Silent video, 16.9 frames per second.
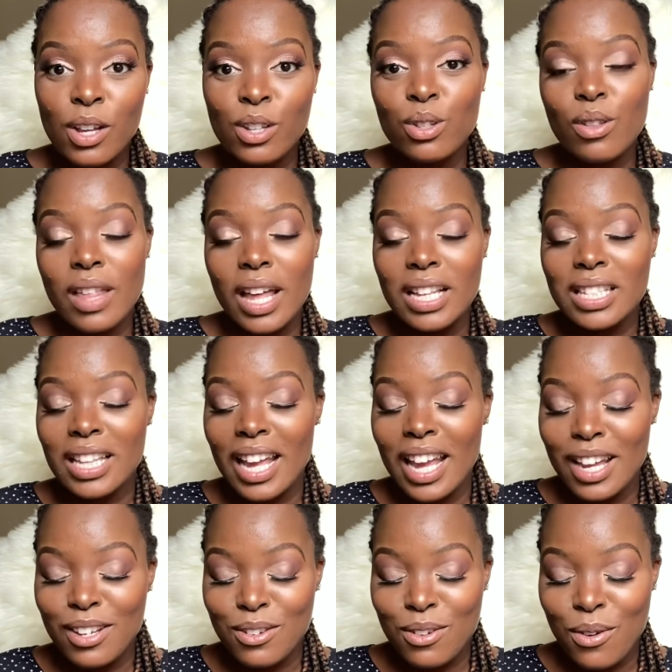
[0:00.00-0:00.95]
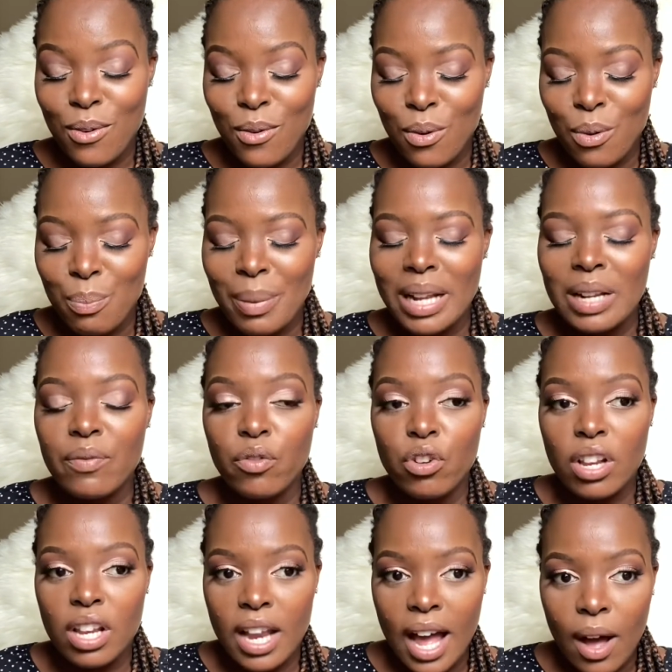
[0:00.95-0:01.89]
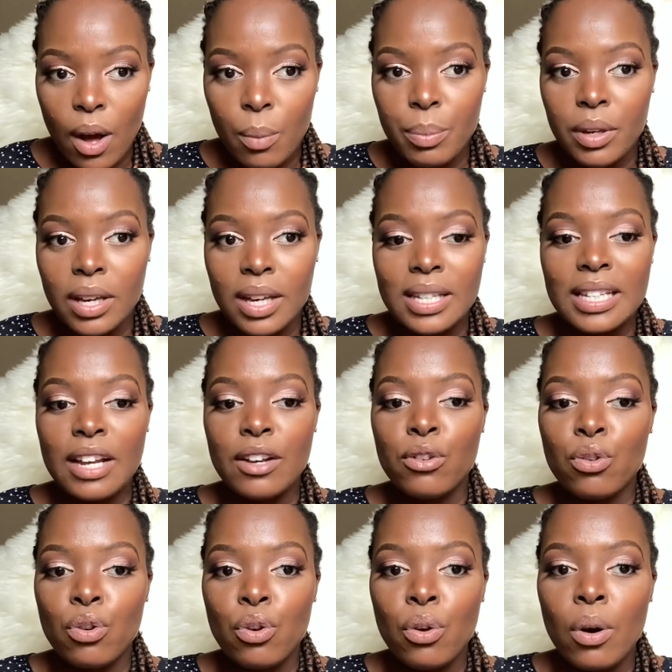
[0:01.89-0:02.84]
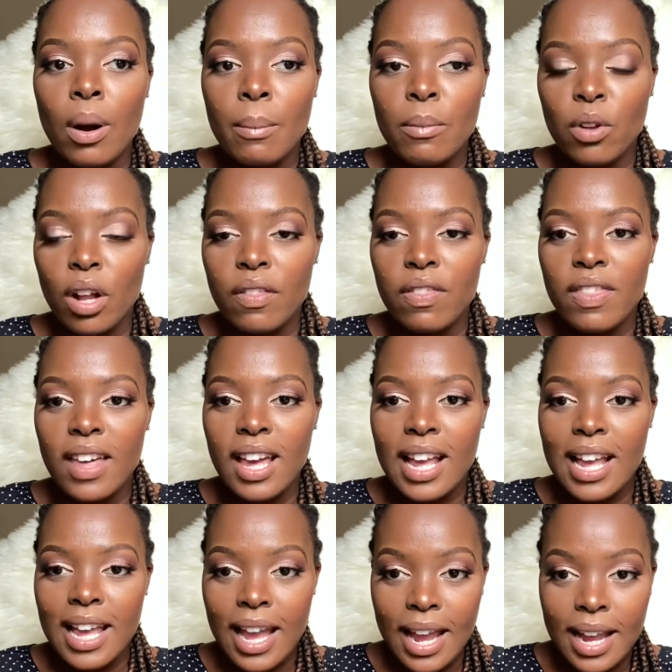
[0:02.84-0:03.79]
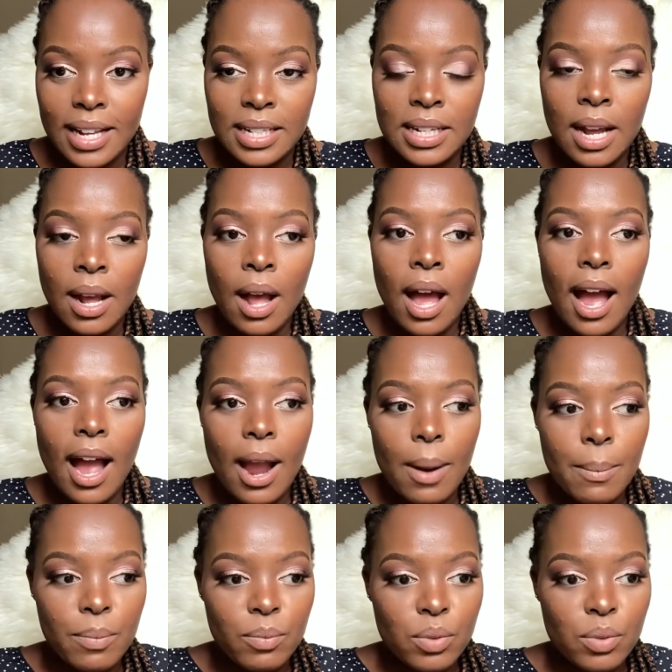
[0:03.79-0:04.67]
So that's the end goal. But for now, because I know I'm not there yet, I'm